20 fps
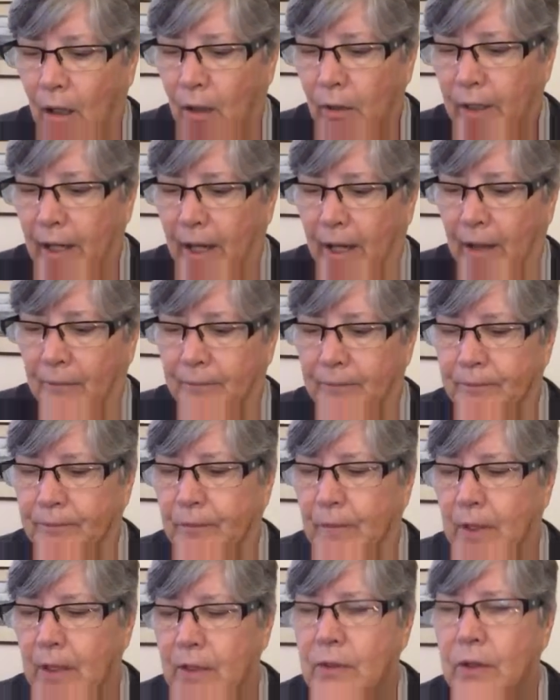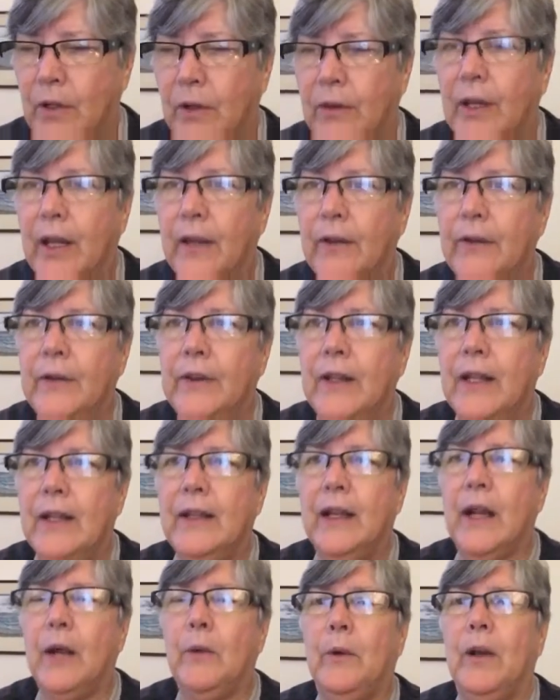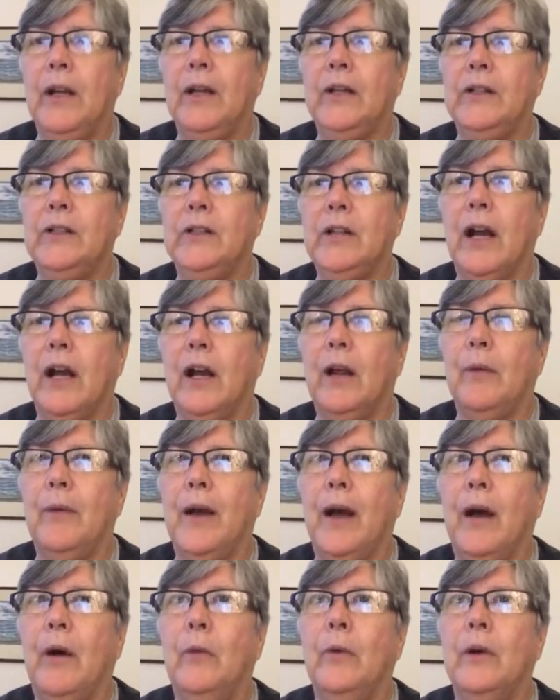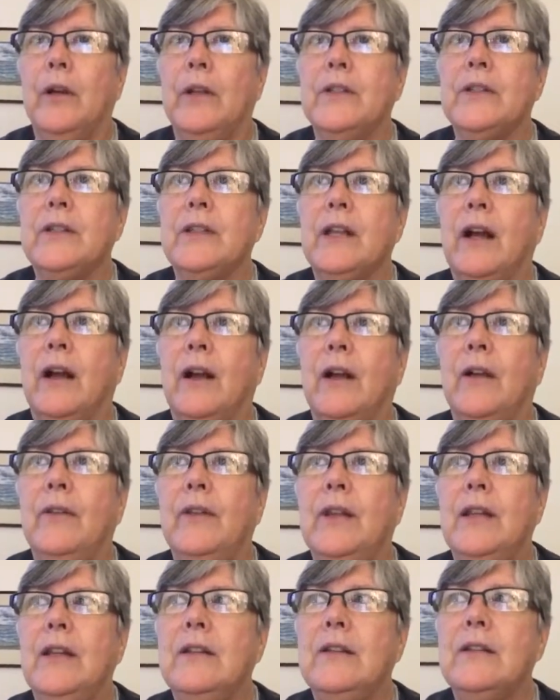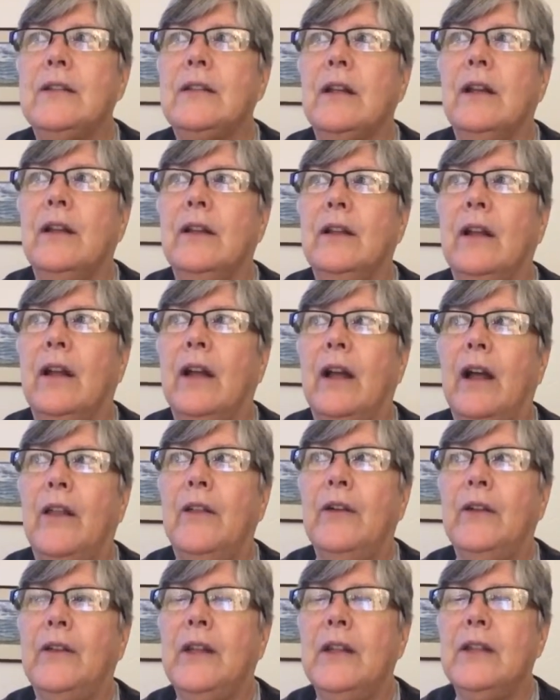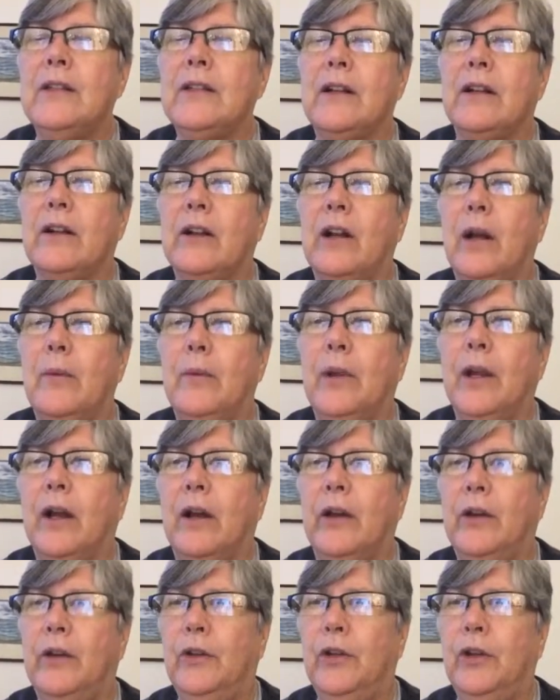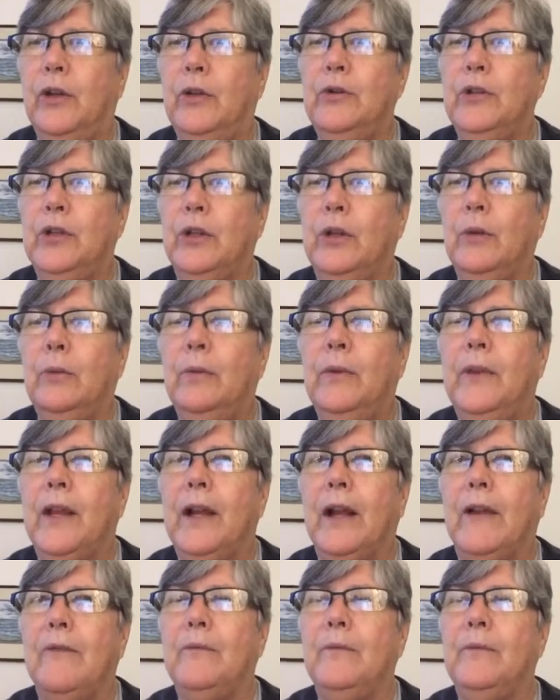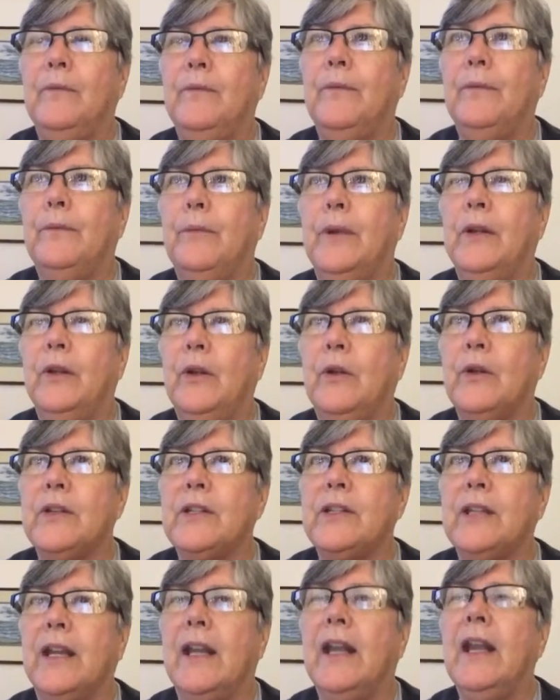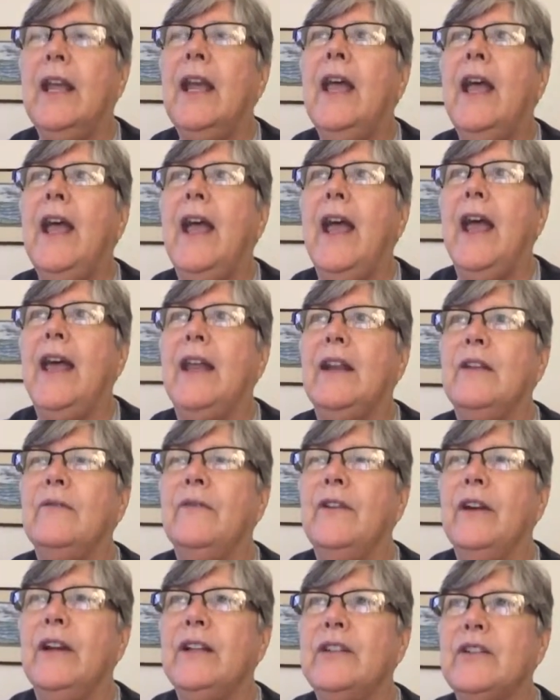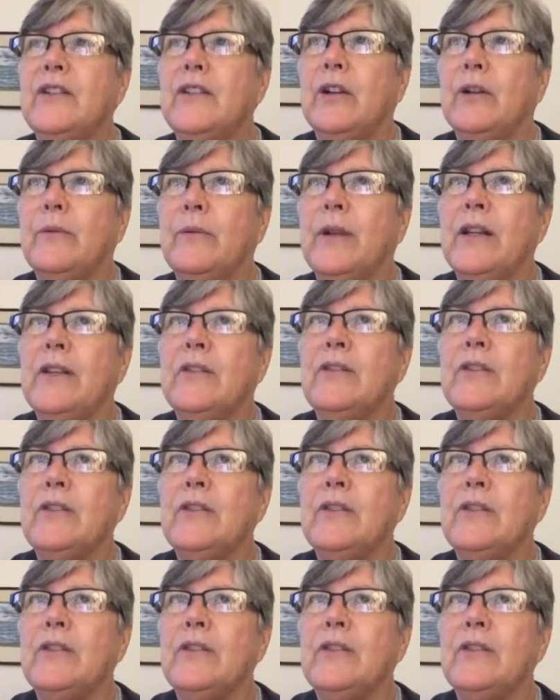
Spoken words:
Okay, so the other thing that I wanted to talk about was these other things that are coming on YouTube that I've been noticing, and very disturbing.